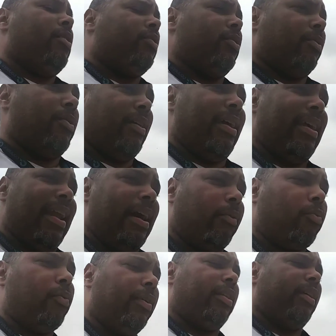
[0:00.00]
So then I
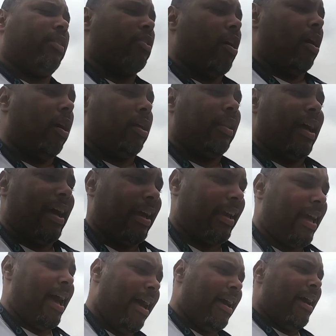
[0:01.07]
really thought,
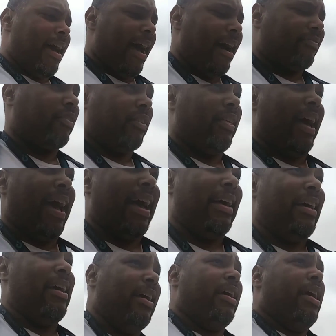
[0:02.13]
like, after
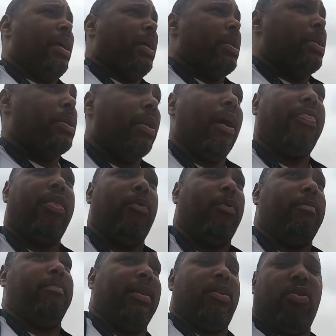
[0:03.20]
that, nothing
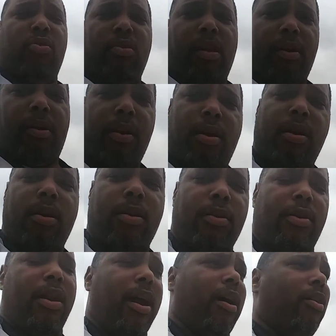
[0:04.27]
would be cooler.
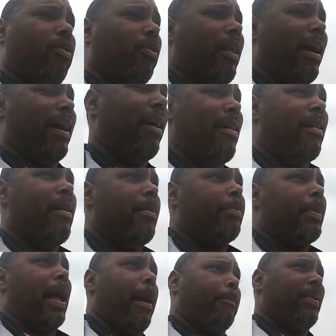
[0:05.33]
You know, like,
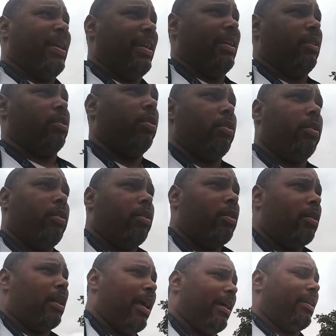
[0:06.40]
I peaked.
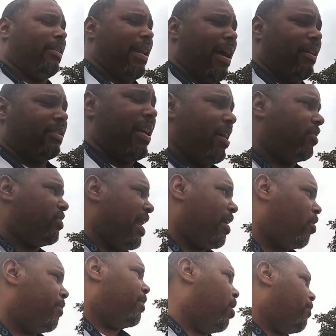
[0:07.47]
Like, downtown
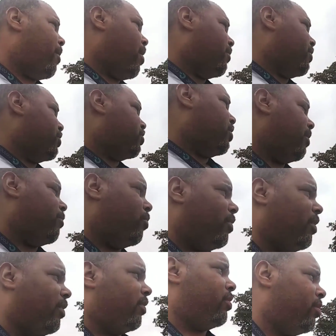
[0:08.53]
Sacramento partnership
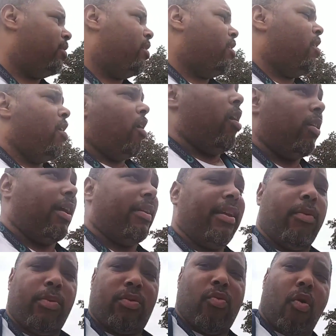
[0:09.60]
was all I did
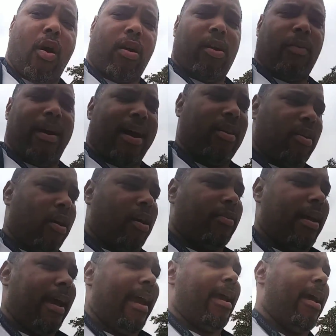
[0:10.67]
was walk around all
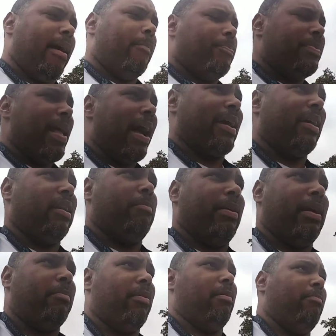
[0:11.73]
day. I'm not going to
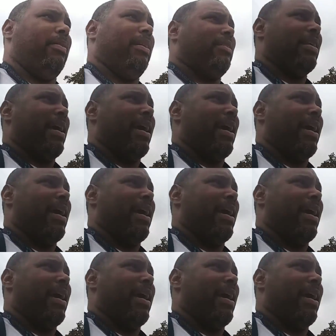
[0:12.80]
be able to beat